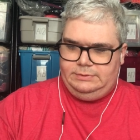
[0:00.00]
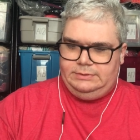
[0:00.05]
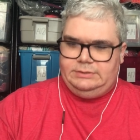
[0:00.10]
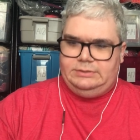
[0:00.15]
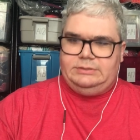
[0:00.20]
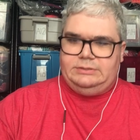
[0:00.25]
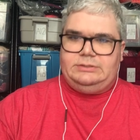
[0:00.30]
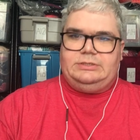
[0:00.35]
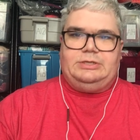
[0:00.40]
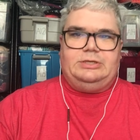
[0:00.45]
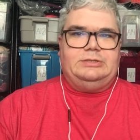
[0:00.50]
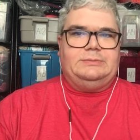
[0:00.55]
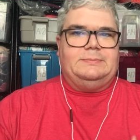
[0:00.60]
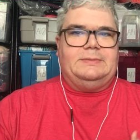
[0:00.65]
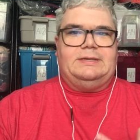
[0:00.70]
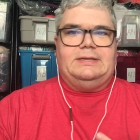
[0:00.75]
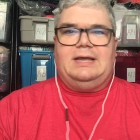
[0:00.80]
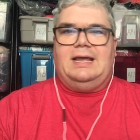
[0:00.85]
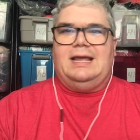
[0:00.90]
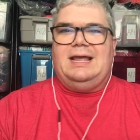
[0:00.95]
excuse
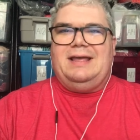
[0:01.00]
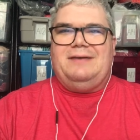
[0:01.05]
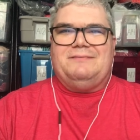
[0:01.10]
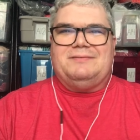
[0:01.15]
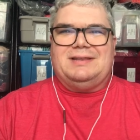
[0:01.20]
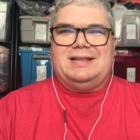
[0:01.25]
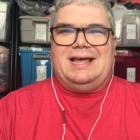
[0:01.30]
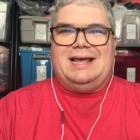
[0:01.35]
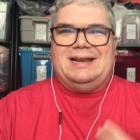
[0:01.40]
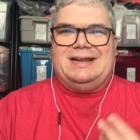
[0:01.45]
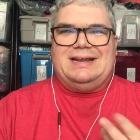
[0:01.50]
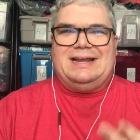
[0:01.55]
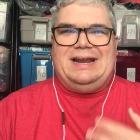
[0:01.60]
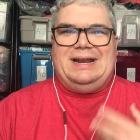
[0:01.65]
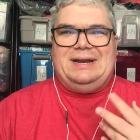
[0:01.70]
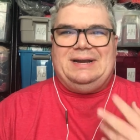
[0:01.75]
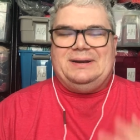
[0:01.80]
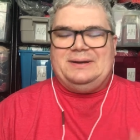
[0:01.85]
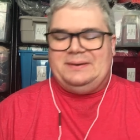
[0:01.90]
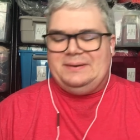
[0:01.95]
me, I have a lot of
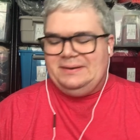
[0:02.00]
air